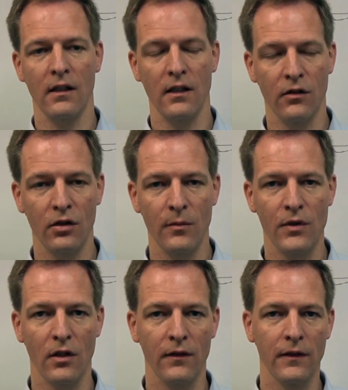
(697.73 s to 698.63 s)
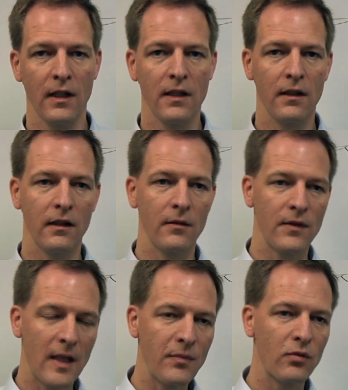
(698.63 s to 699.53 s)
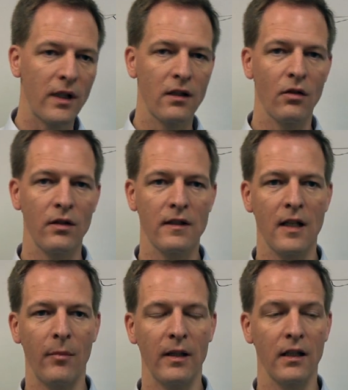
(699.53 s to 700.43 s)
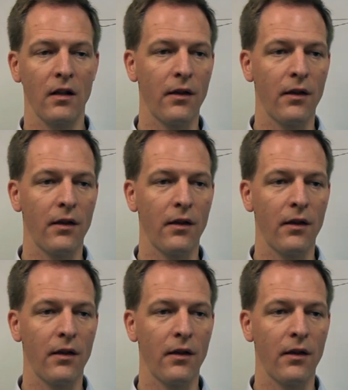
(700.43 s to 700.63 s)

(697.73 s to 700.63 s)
in terms of substrate noise coupling,